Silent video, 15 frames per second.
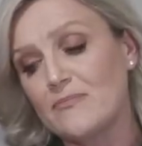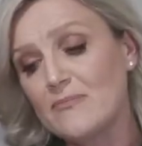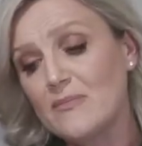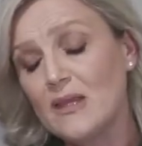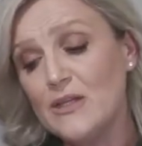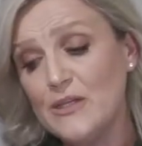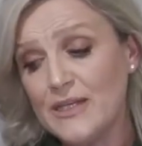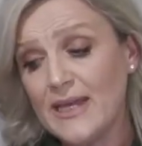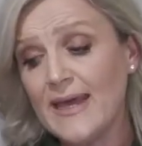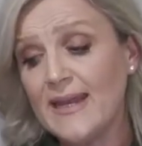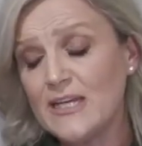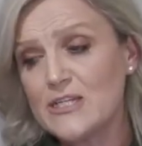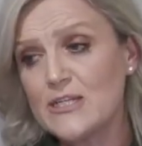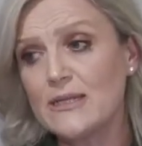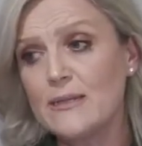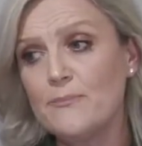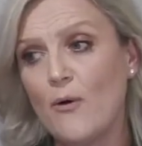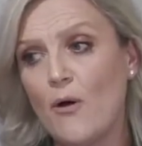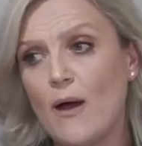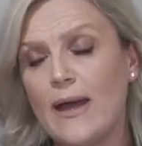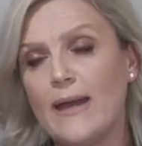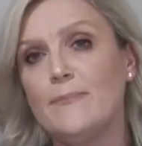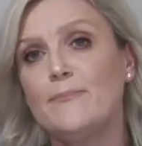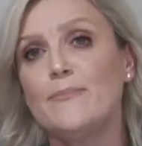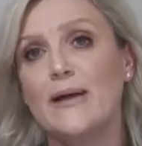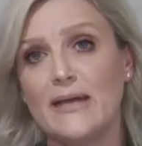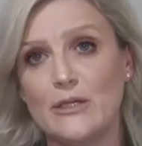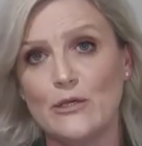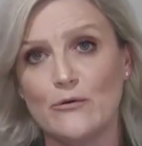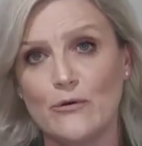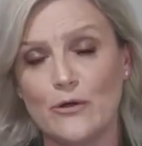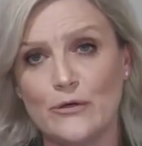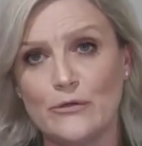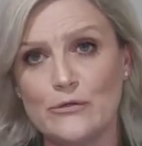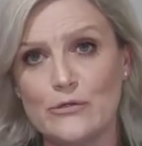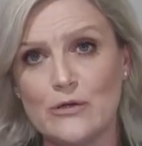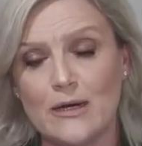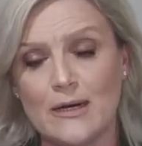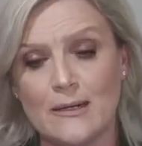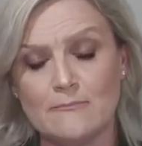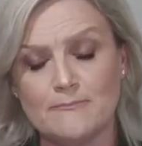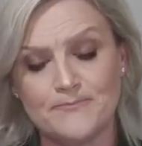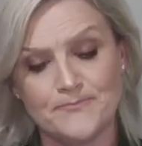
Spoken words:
you can actually paint your own